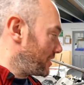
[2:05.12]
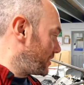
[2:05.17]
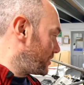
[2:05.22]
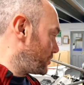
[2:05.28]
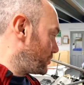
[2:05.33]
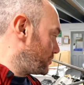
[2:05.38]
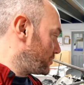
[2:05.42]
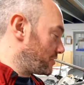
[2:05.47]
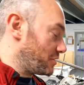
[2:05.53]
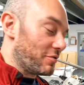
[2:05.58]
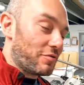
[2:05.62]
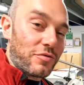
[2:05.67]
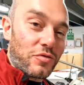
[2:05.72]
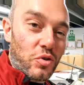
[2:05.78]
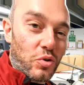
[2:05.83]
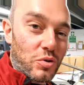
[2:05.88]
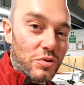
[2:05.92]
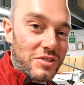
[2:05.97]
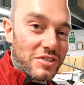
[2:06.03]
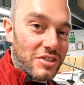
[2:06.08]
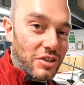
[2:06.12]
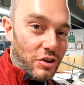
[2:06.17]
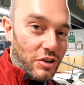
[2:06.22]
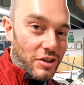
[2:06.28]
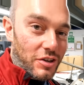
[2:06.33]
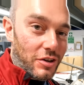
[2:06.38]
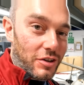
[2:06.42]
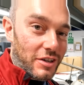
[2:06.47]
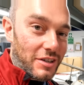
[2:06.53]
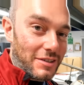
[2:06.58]
here used it for die
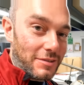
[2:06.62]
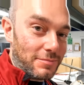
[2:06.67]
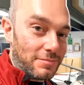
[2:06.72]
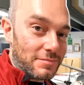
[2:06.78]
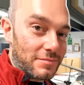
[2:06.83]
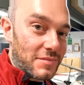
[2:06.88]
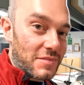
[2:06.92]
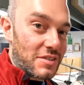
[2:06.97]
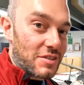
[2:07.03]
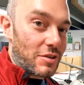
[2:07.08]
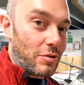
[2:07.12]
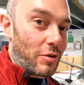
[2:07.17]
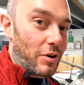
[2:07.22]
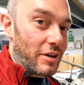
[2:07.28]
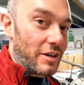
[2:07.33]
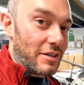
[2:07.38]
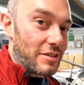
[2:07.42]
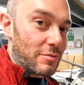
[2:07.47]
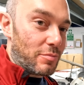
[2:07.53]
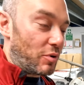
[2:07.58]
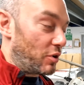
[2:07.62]
cutting, so I need to